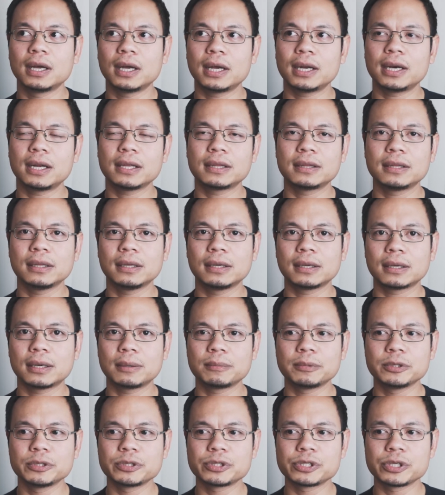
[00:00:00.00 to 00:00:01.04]
and I think
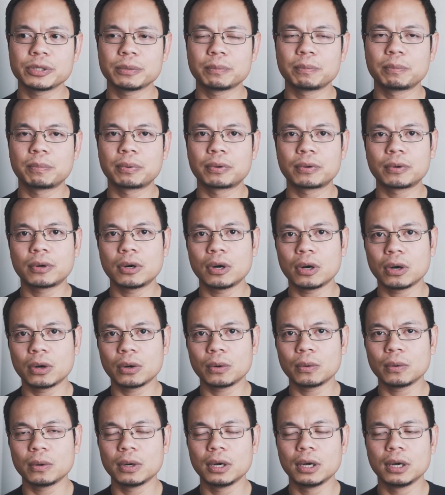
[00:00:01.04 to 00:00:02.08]
I'm using
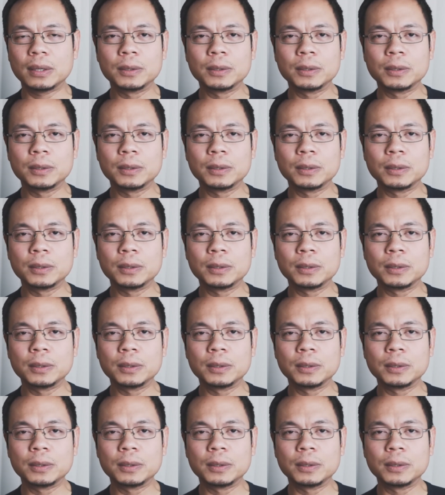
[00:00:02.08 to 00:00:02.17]
Pro.